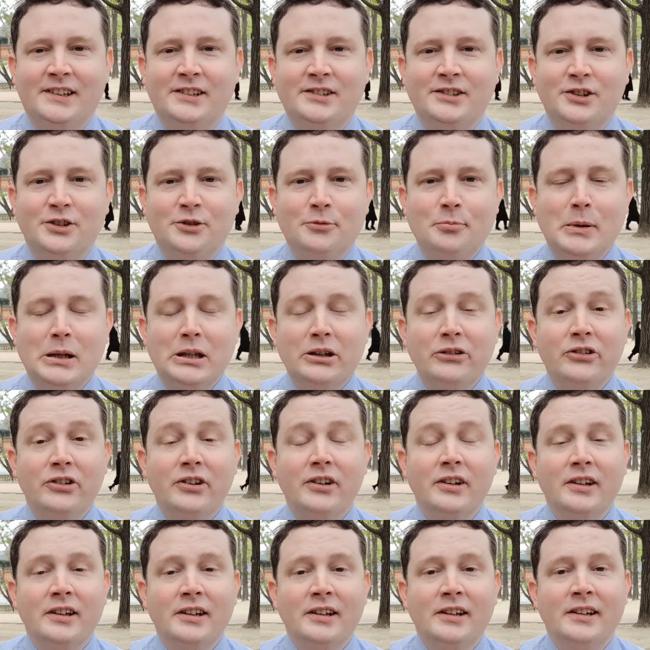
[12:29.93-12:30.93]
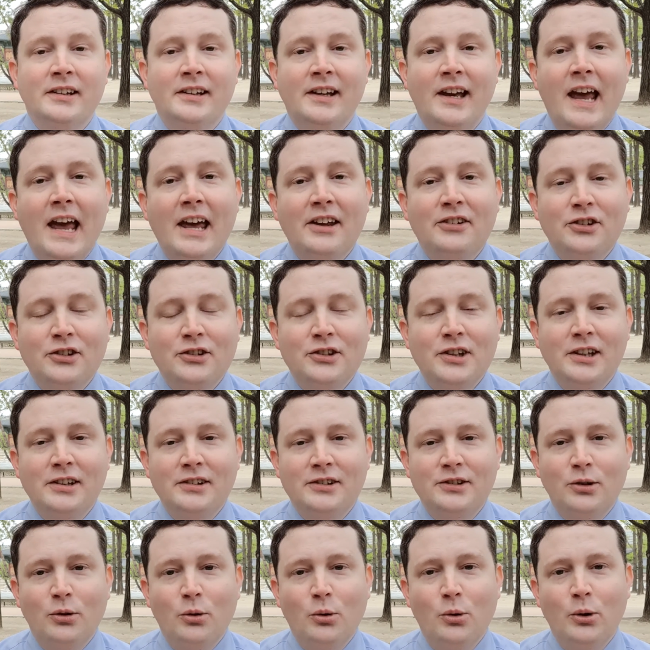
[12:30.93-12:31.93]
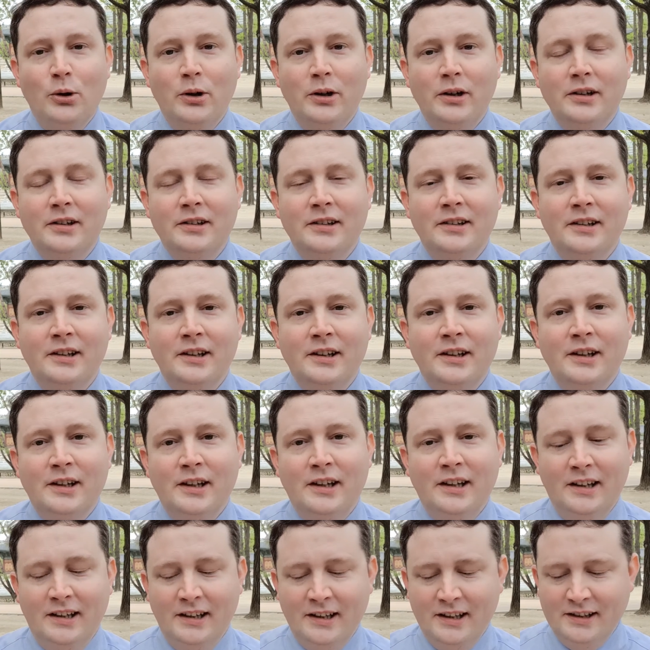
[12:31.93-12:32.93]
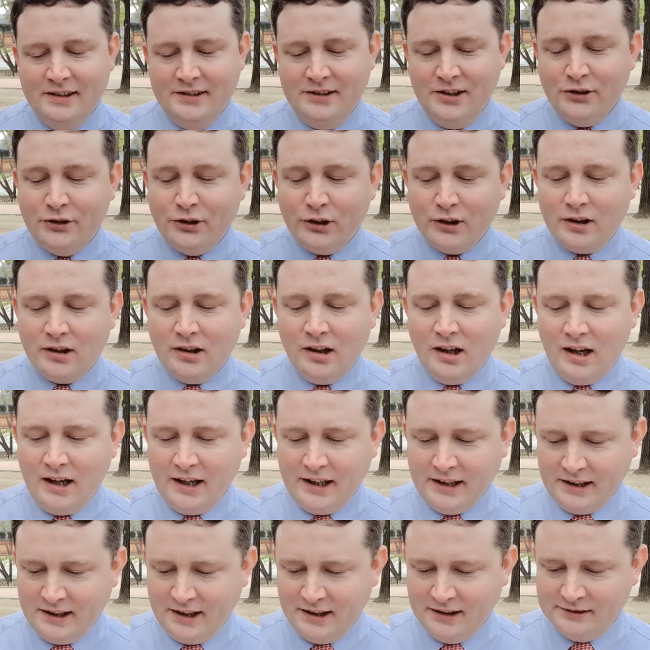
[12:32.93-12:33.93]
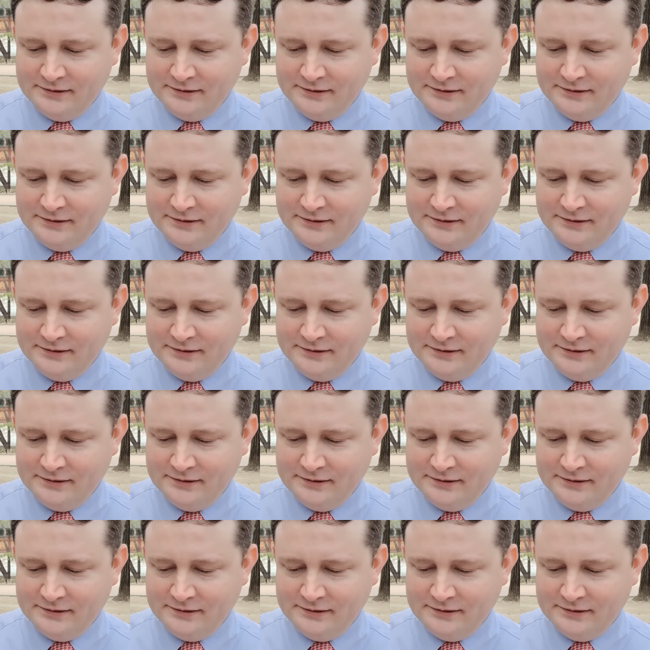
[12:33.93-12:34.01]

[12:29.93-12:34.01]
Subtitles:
Just means hesitant or disinclined.